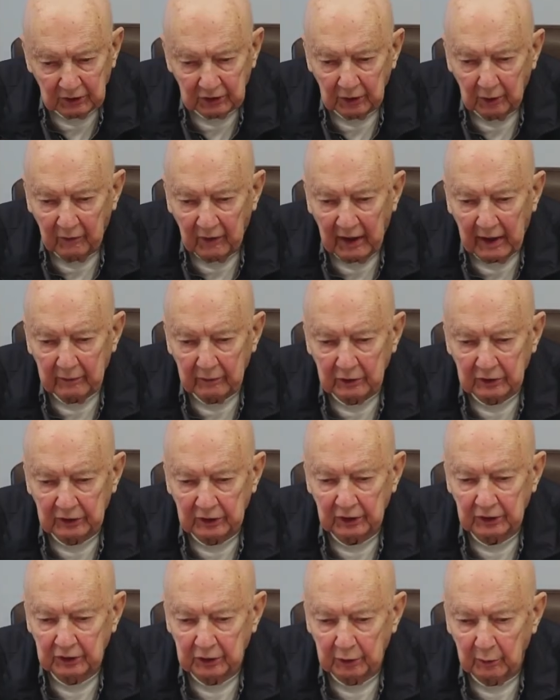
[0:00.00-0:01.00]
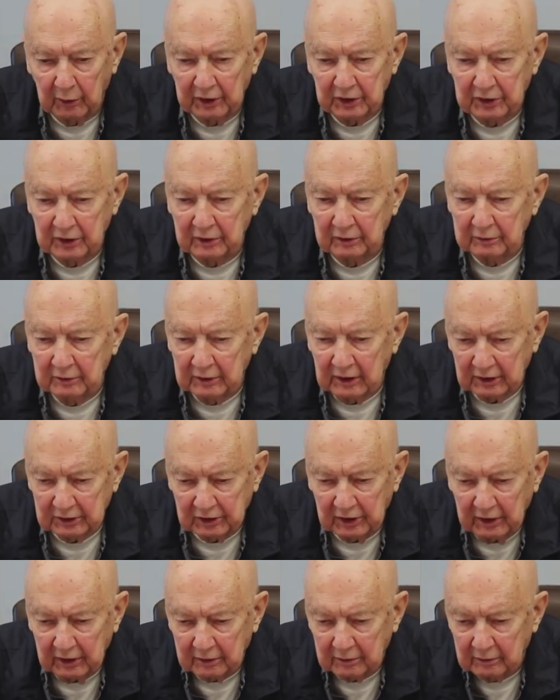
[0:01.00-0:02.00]
a survival situation,
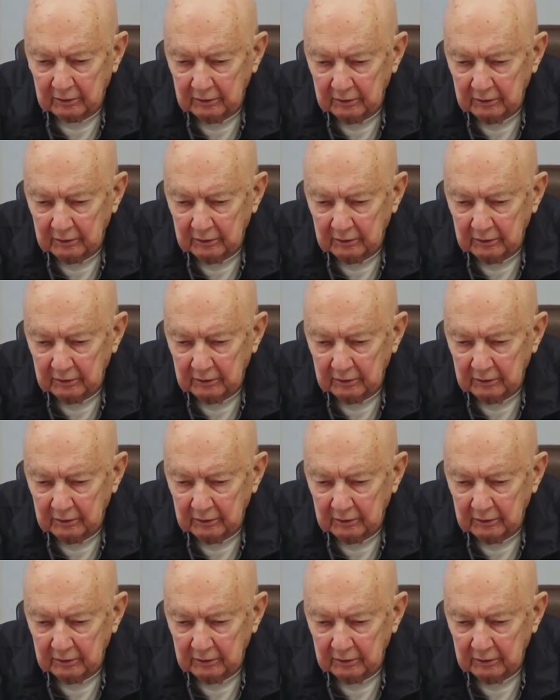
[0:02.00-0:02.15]
that's it.